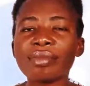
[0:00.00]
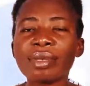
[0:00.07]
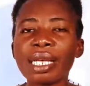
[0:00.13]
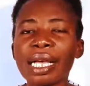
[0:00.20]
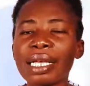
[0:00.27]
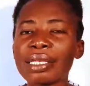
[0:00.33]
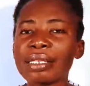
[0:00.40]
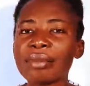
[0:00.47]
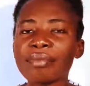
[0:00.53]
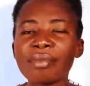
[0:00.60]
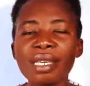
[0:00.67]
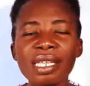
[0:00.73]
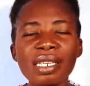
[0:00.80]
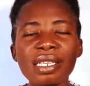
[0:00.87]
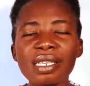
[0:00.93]
as
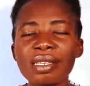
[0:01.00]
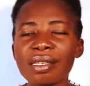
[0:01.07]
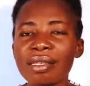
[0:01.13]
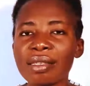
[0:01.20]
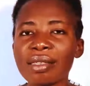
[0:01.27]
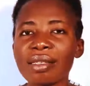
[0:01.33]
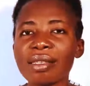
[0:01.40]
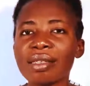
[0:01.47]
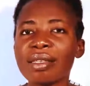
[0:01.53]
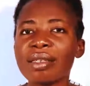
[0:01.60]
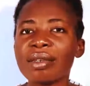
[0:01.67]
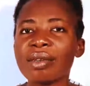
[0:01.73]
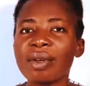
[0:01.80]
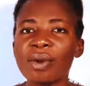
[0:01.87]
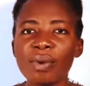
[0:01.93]
many
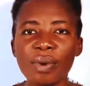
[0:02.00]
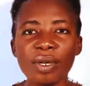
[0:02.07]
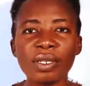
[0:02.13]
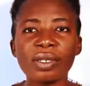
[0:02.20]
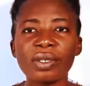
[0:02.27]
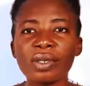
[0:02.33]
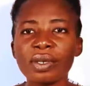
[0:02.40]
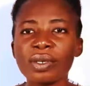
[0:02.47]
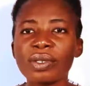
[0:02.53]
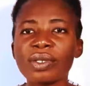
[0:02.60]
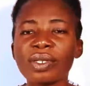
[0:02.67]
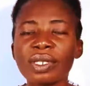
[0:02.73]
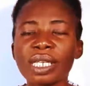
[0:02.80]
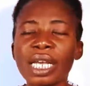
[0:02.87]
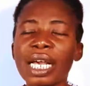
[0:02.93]

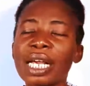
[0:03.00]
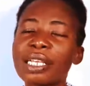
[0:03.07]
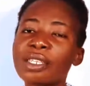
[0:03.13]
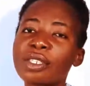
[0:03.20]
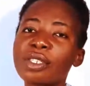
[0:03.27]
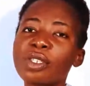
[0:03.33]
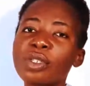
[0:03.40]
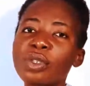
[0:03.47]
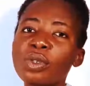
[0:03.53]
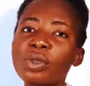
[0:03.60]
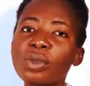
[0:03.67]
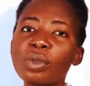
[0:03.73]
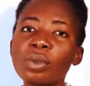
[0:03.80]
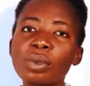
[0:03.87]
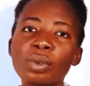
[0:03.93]
questions as
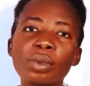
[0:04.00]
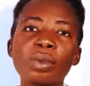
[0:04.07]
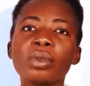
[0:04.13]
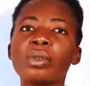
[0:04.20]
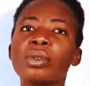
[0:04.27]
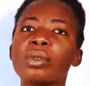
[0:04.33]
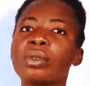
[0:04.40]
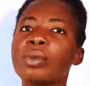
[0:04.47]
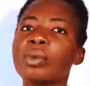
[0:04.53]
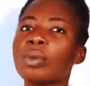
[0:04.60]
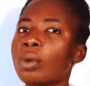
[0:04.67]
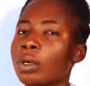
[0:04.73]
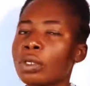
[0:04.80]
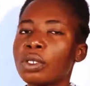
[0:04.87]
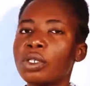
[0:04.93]
you
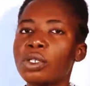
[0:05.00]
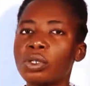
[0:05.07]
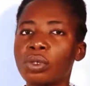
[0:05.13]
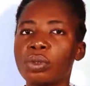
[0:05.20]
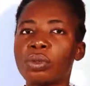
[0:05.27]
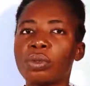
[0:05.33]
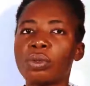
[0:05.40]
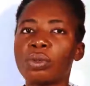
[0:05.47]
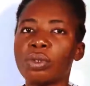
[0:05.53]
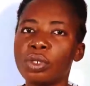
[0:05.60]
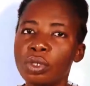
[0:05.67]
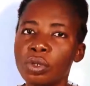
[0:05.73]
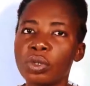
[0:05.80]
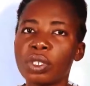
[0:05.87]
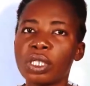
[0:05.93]
want to
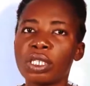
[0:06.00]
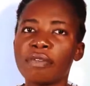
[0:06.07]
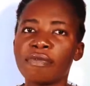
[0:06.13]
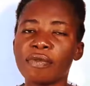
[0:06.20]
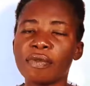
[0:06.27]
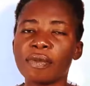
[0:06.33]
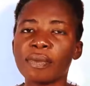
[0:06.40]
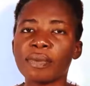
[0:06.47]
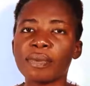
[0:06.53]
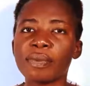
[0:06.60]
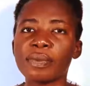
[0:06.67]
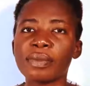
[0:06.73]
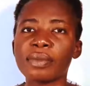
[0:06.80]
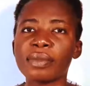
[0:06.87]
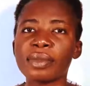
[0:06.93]
use it for.
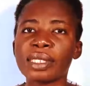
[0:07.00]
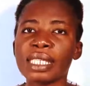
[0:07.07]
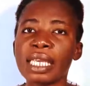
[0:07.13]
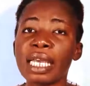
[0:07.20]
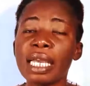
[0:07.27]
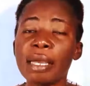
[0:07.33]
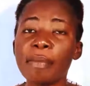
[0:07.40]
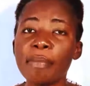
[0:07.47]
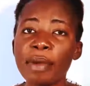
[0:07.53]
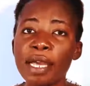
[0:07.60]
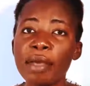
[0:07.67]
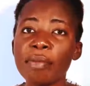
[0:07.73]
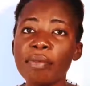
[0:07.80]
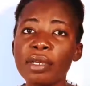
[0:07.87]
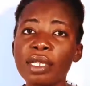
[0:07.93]

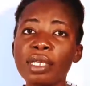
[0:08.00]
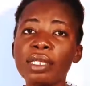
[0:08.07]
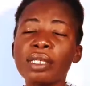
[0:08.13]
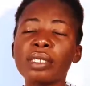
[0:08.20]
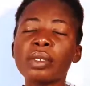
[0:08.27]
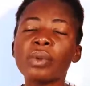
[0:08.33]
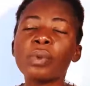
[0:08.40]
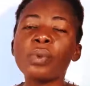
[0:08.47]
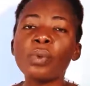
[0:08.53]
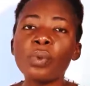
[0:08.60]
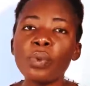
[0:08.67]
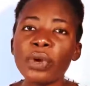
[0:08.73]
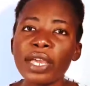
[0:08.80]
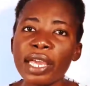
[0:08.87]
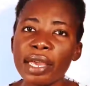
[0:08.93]
Ebe means
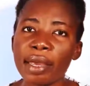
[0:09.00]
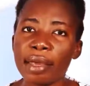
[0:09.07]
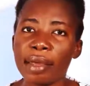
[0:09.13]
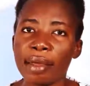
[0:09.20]
where.